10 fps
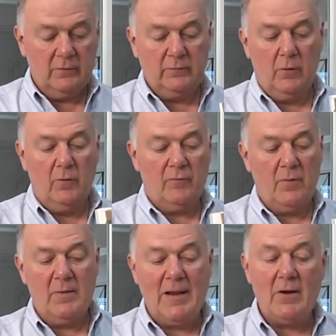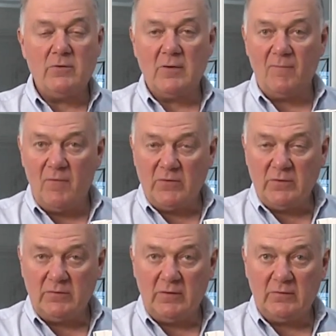So from an energy
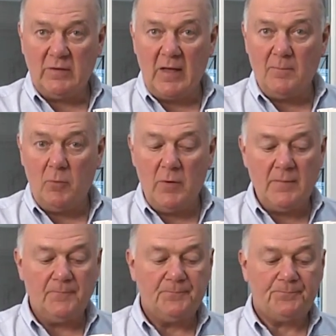efficiency standpoint,